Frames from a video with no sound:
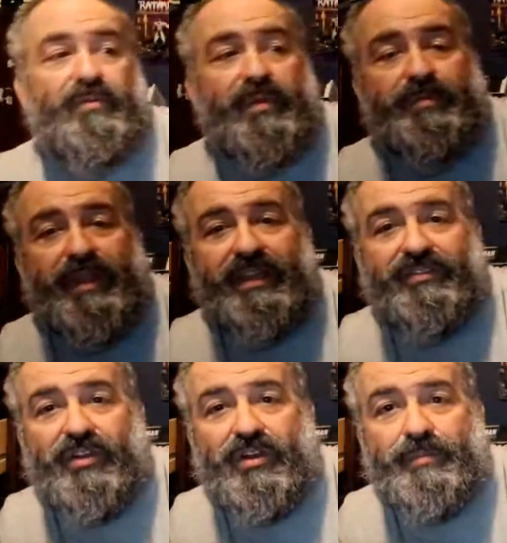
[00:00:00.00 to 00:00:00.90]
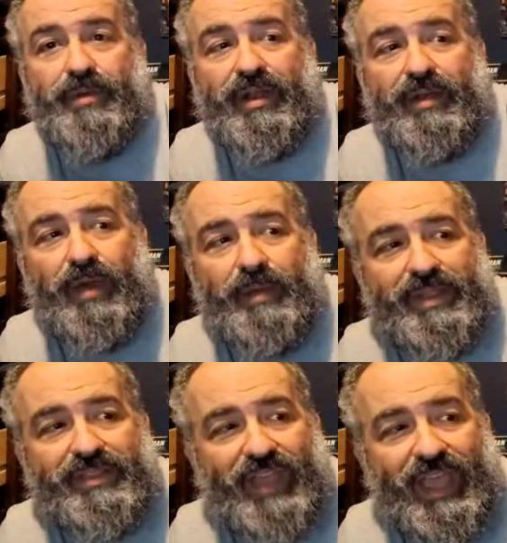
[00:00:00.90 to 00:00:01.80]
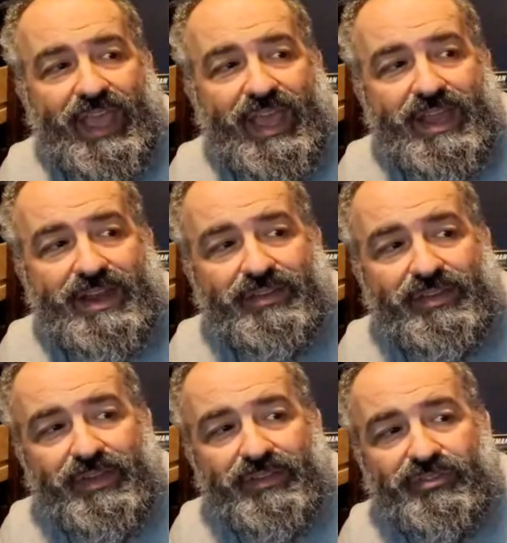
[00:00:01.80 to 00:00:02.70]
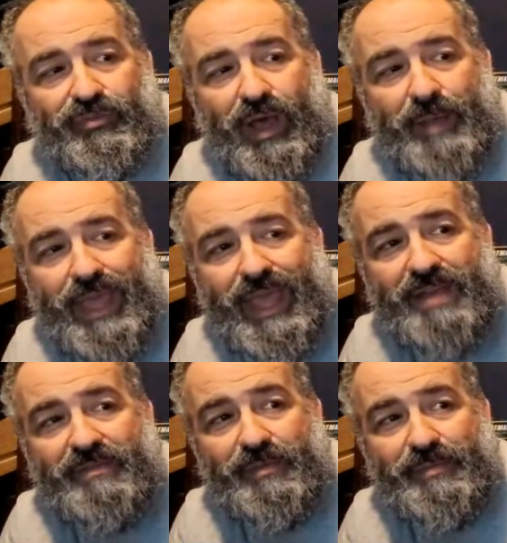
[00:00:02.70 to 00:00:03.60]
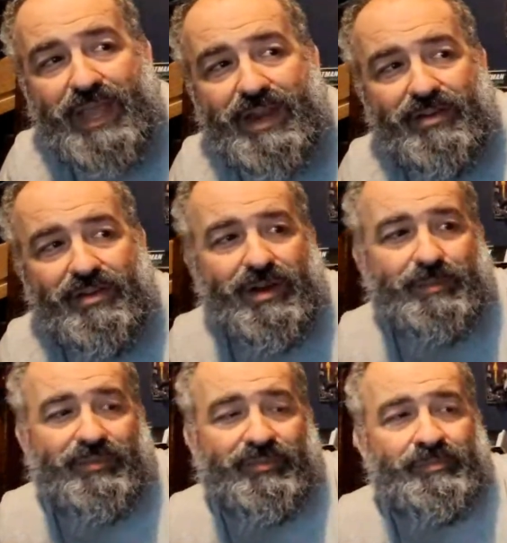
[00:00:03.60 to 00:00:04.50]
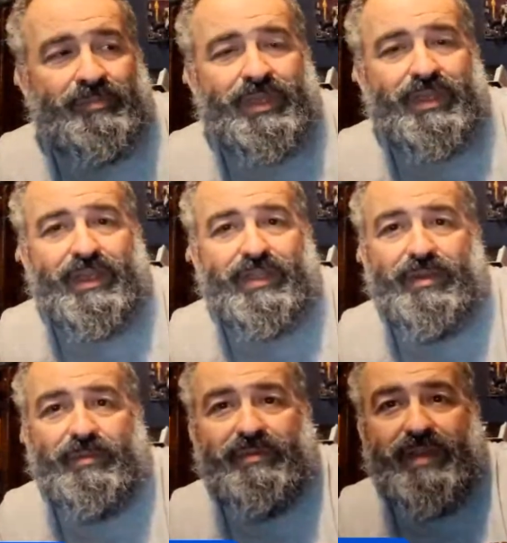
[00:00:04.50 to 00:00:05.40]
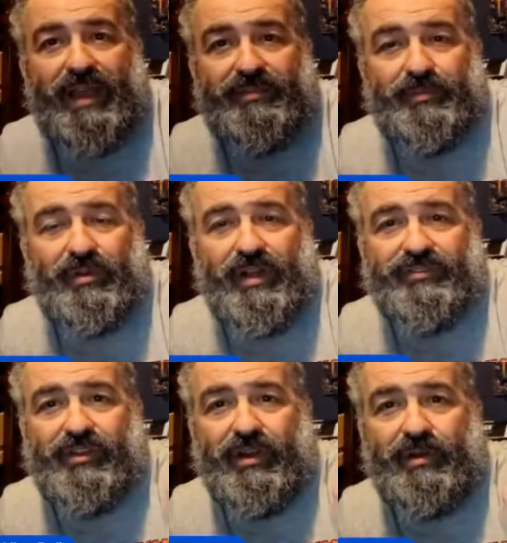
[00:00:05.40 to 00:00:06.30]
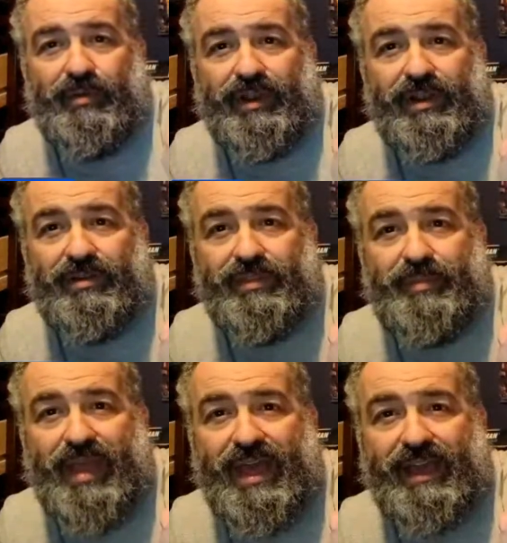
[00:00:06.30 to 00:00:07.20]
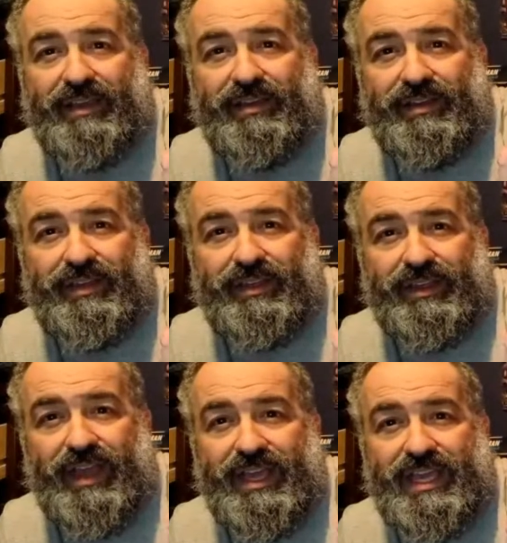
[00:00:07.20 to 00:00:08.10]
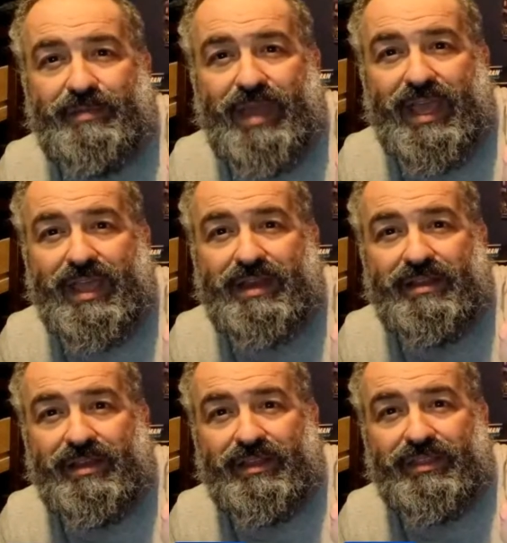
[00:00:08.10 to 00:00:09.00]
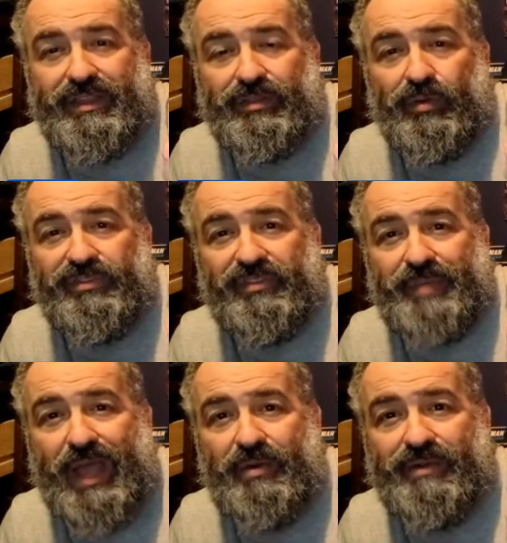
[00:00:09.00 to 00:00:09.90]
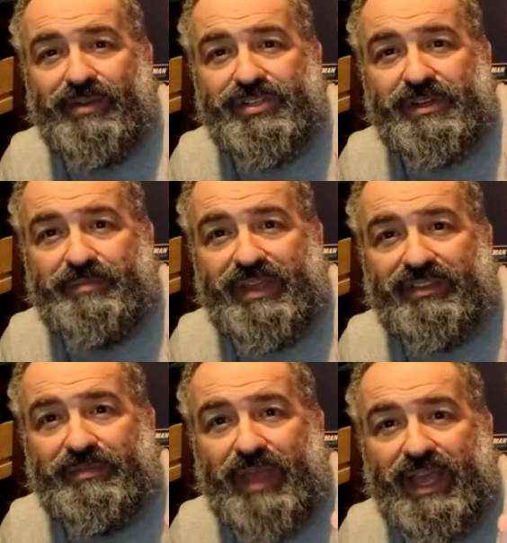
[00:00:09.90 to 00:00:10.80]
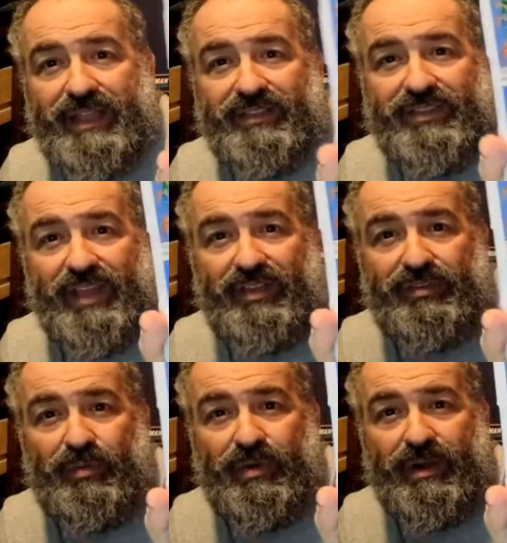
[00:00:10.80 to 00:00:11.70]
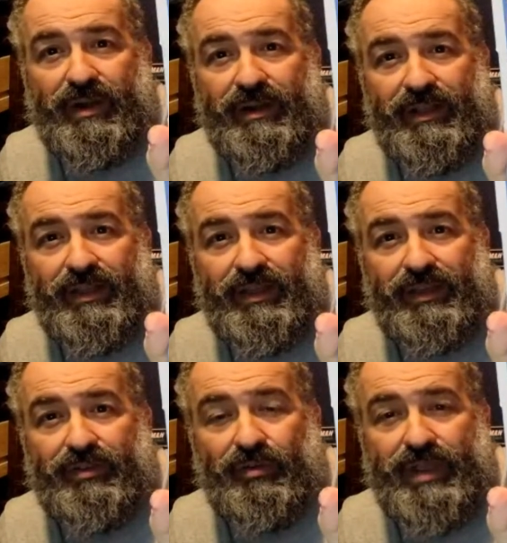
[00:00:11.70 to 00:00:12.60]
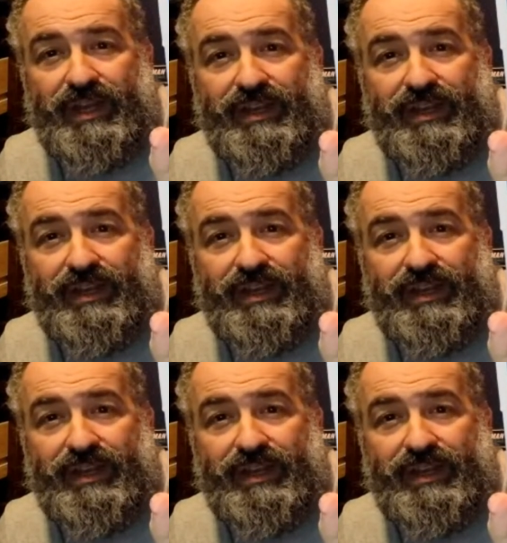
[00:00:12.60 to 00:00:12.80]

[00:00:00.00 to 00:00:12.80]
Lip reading: replace armor and weapons and swap head for Man at Arms. And then we've got some cross-all artwork here on the back. Got He-Man, the Lords of Power version of Beastman, Skeletor, Green